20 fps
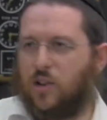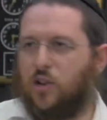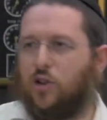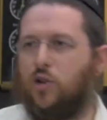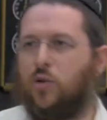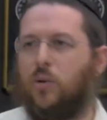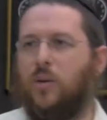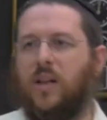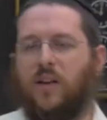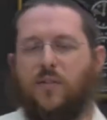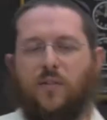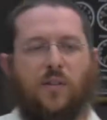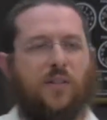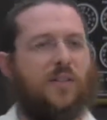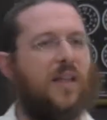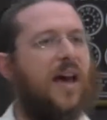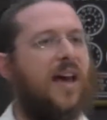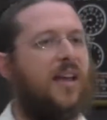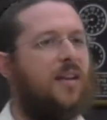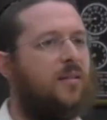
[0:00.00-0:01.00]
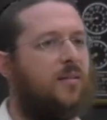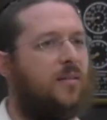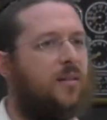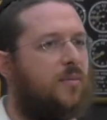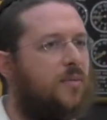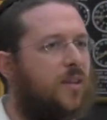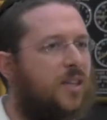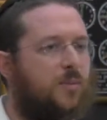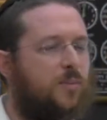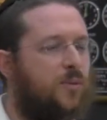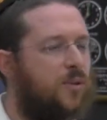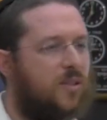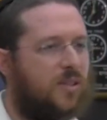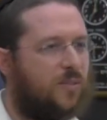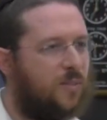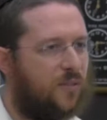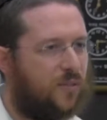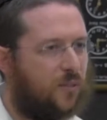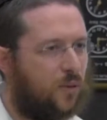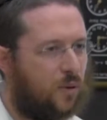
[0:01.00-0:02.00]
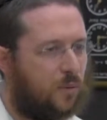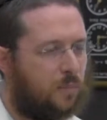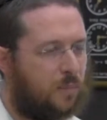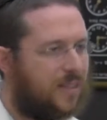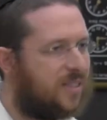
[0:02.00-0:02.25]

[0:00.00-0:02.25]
a, new level that they hadn't experienced before